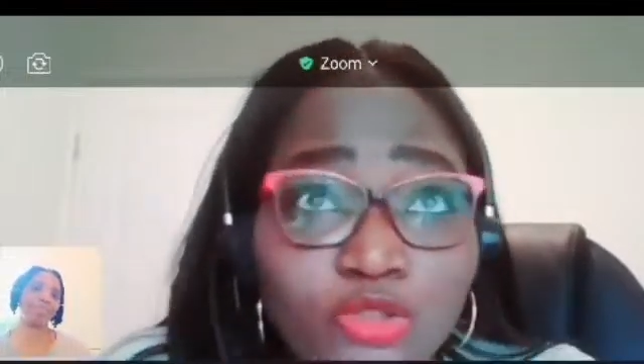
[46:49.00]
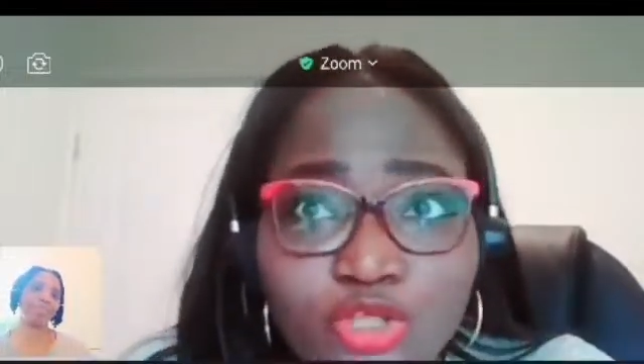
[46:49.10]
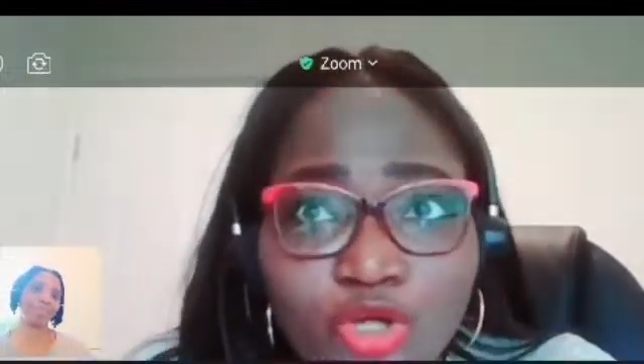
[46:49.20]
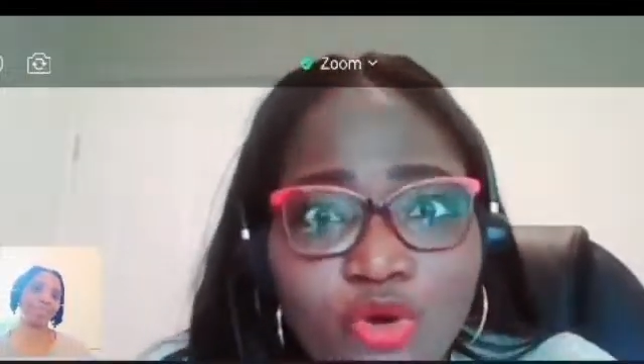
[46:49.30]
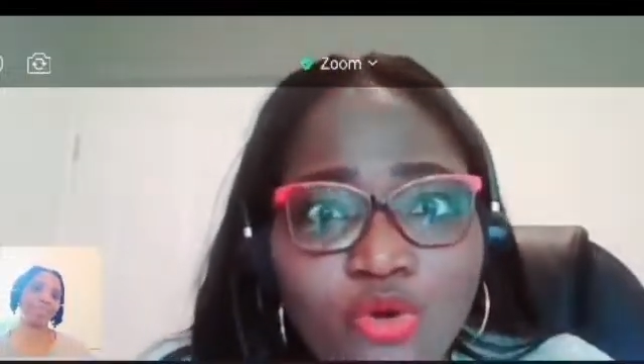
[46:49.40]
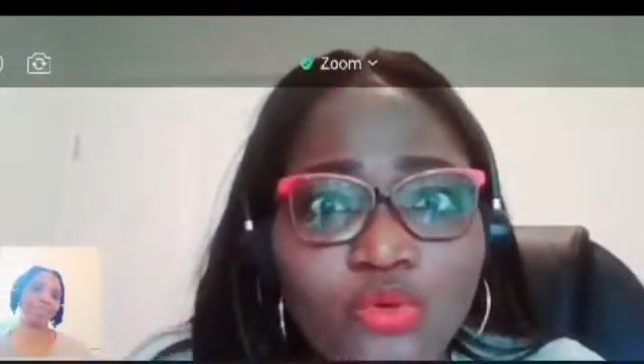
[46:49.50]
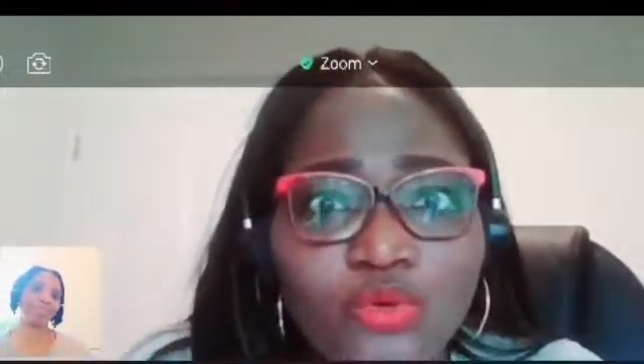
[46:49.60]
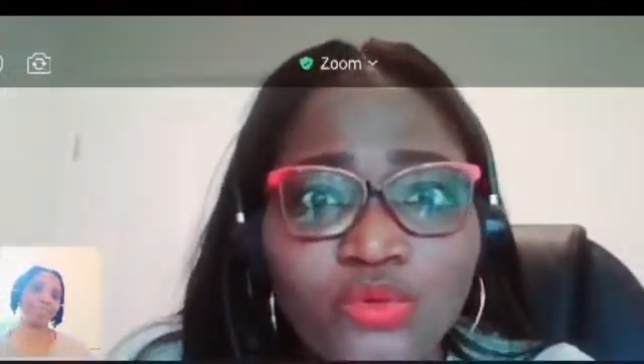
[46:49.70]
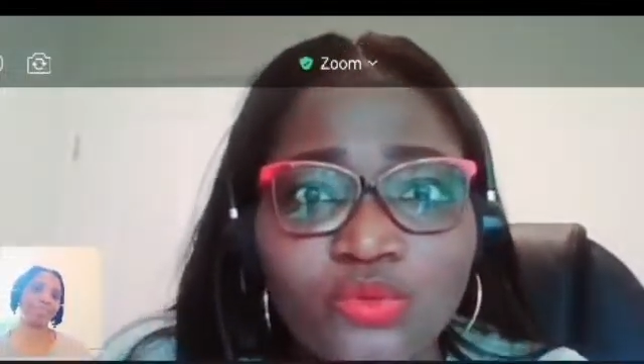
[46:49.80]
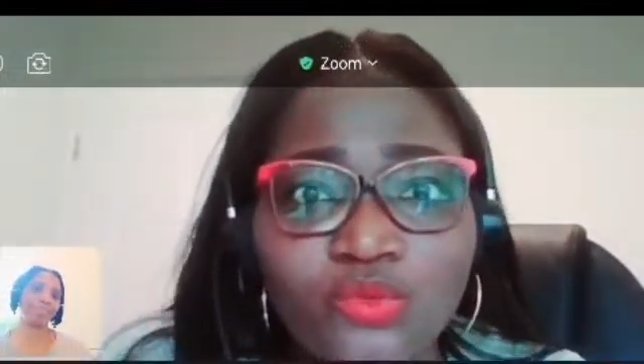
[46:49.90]

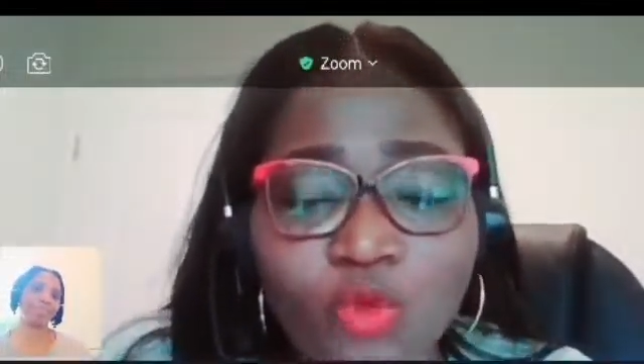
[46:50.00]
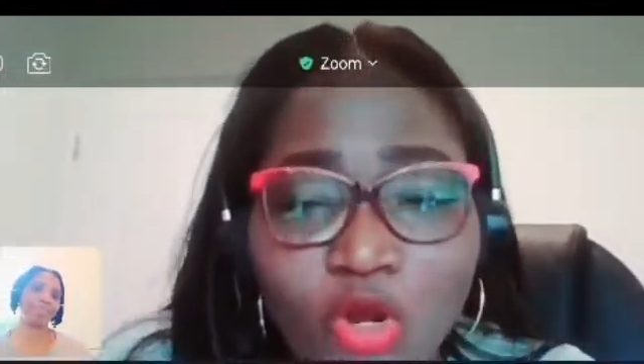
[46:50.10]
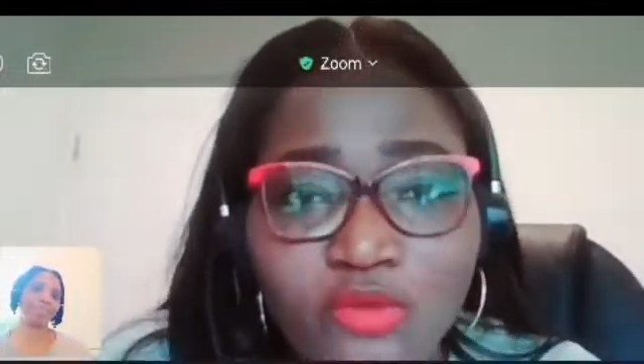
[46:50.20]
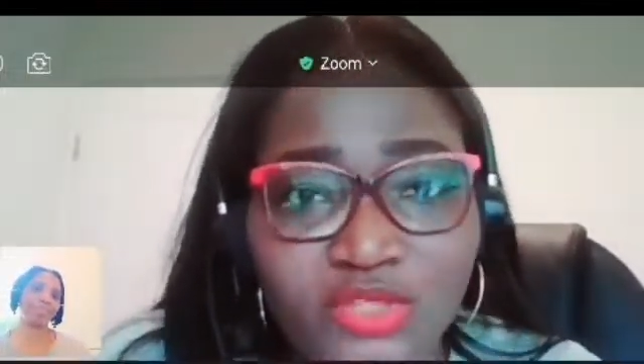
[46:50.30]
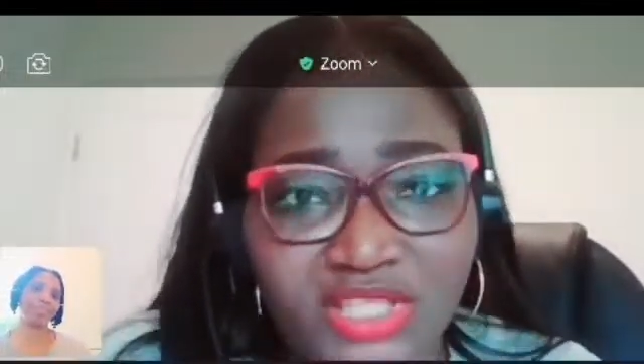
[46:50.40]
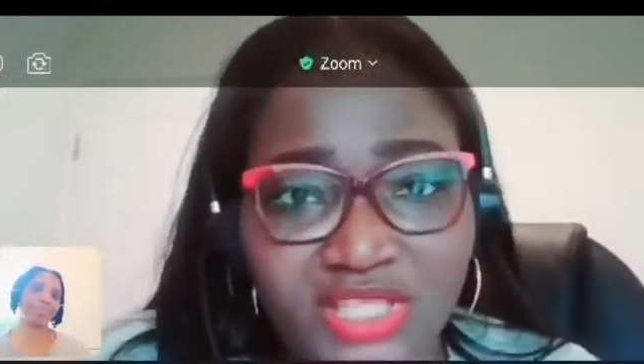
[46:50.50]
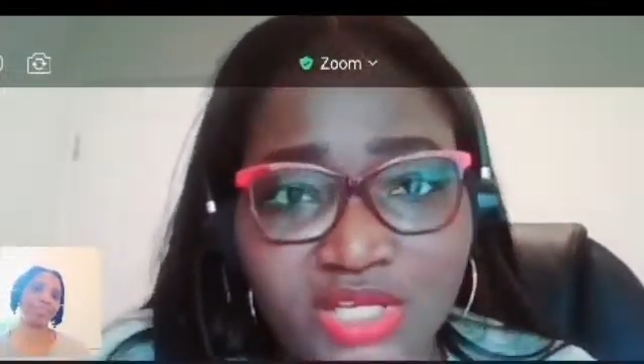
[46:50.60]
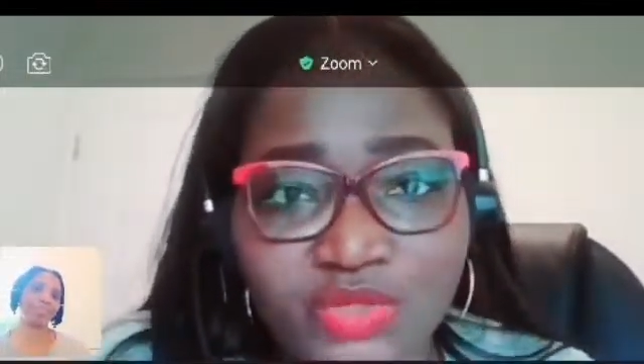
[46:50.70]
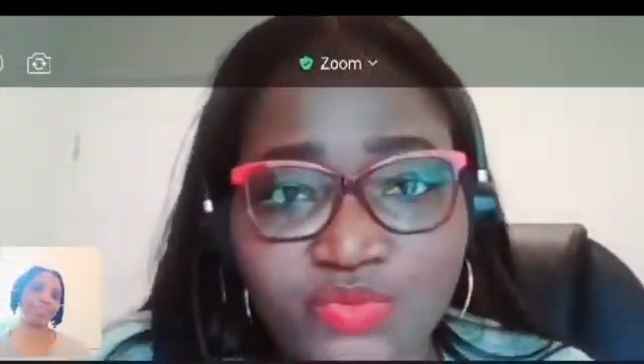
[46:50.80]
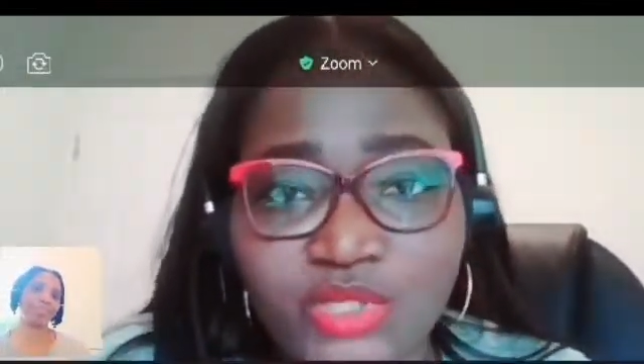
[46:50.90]
although one of
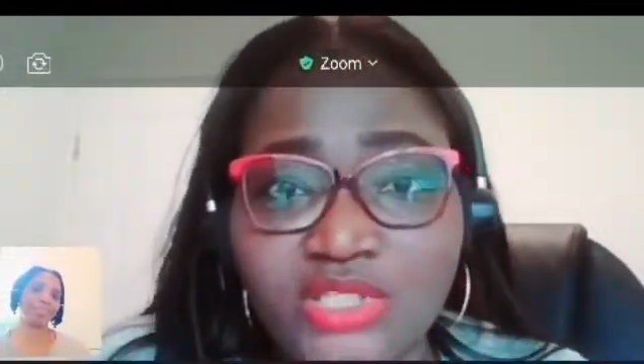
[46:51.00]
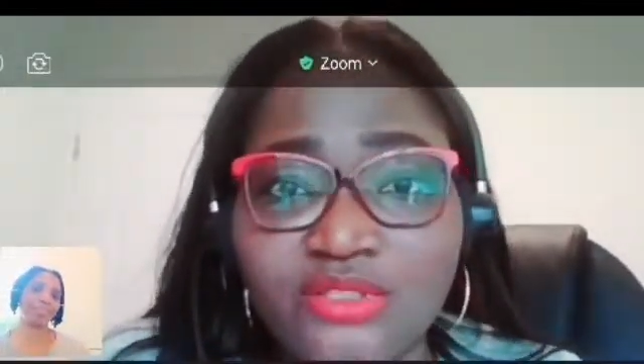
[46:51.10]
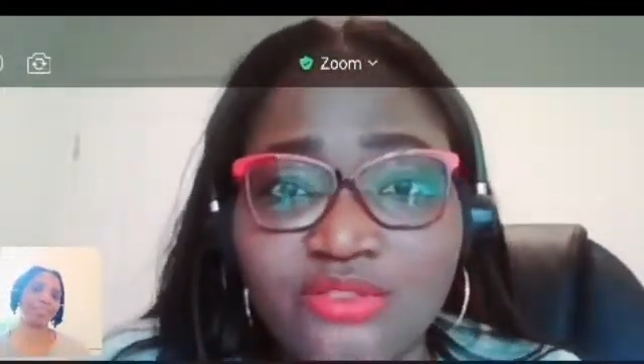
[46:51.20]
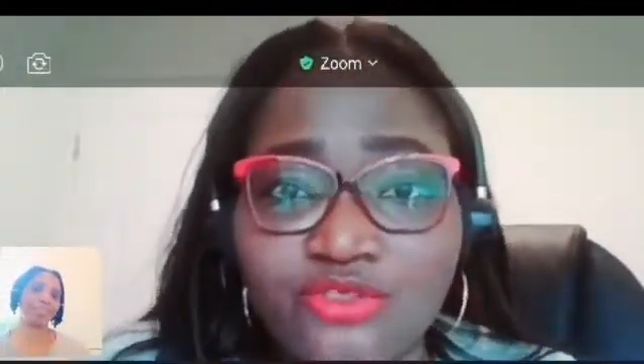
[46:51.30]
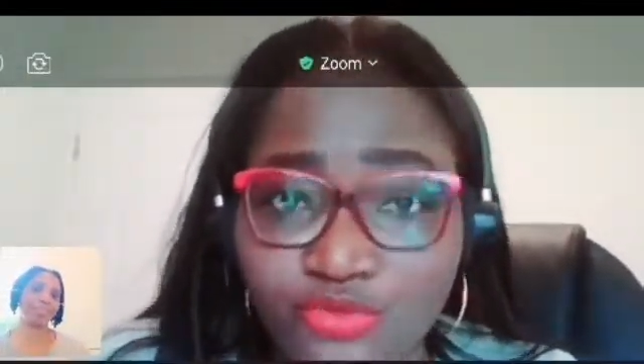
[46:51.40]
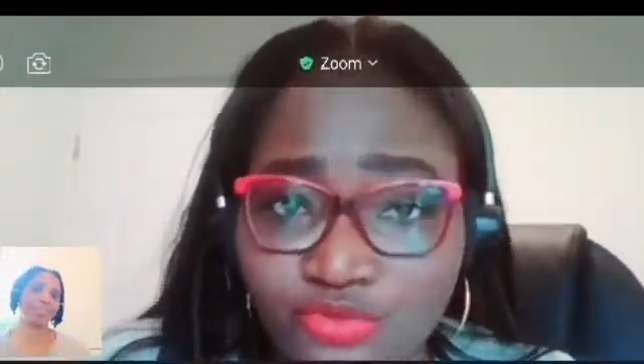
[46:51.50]
the things we